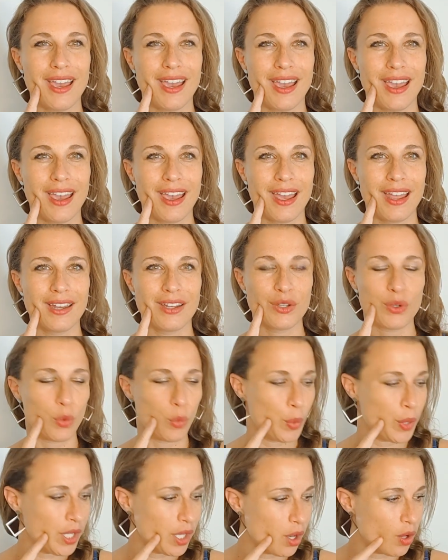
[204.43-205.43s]
And
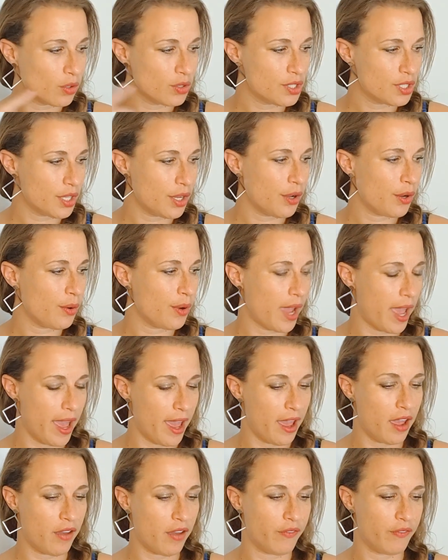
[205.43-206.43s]
we also
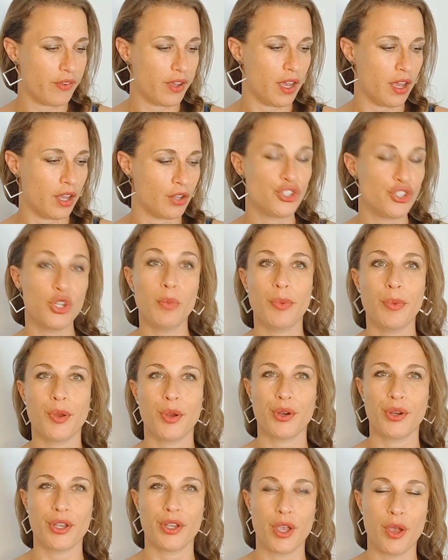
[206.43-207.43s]
have
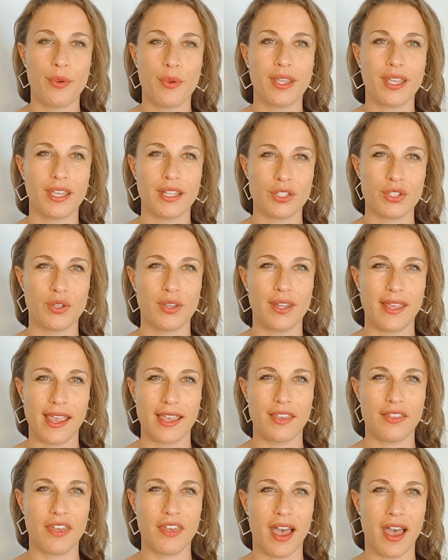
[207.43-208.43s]
Jupiter going into the
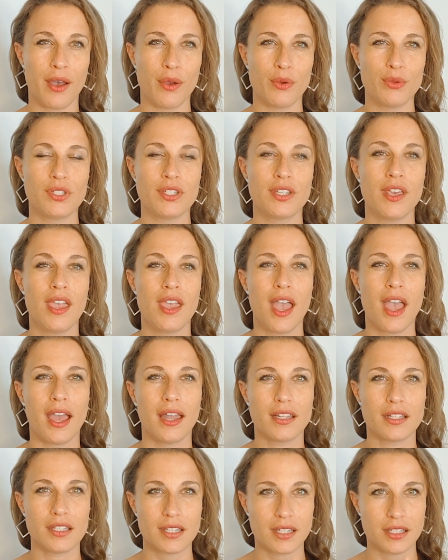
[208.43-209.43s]
8th house
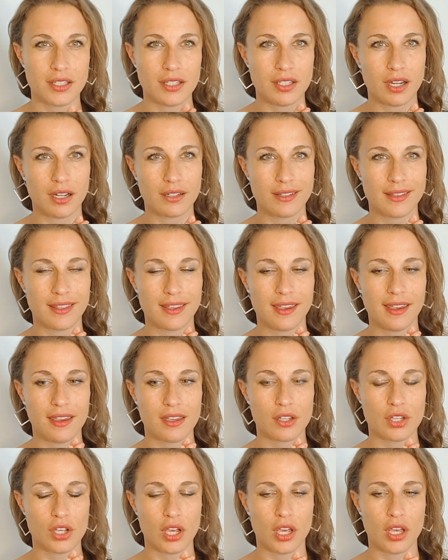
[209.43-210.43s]
and is
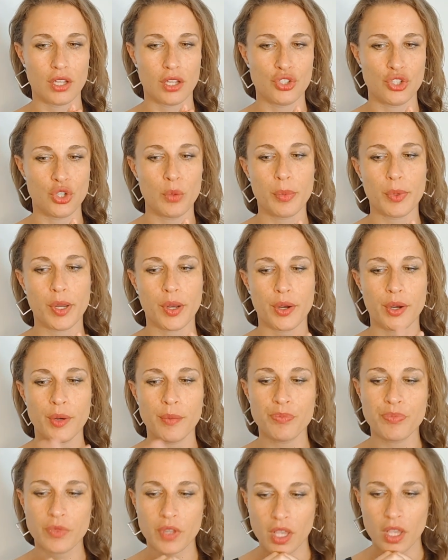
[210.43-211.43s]
conjuncting
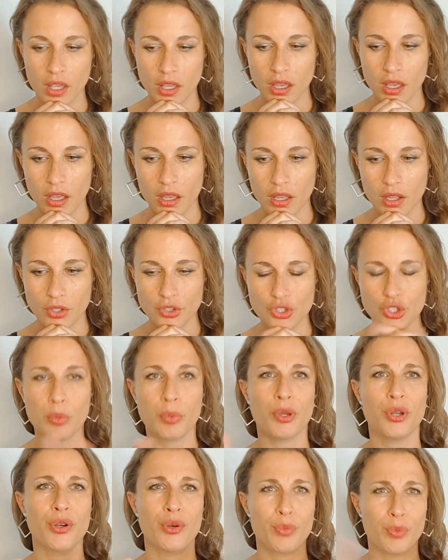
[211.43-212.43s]

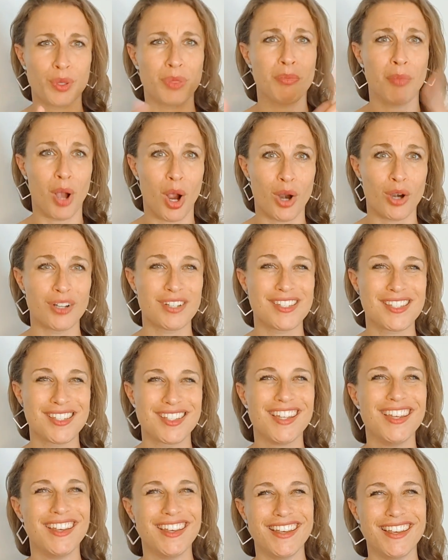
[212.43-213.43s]
Jupiter with
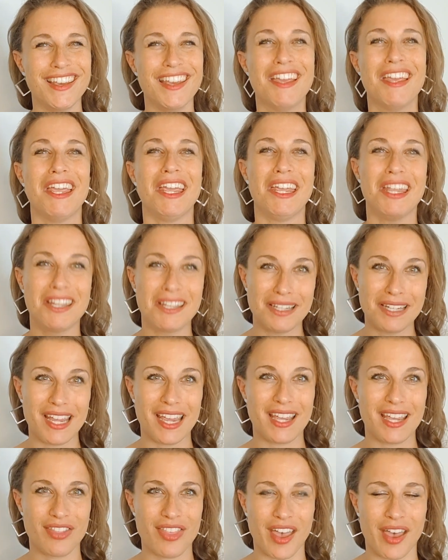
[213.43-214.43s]
Mars in the
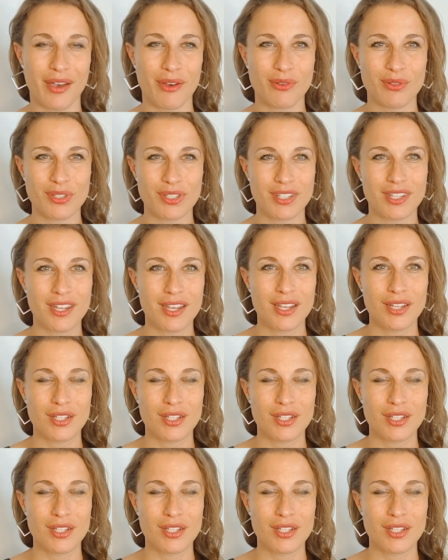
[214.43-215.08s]
8th house.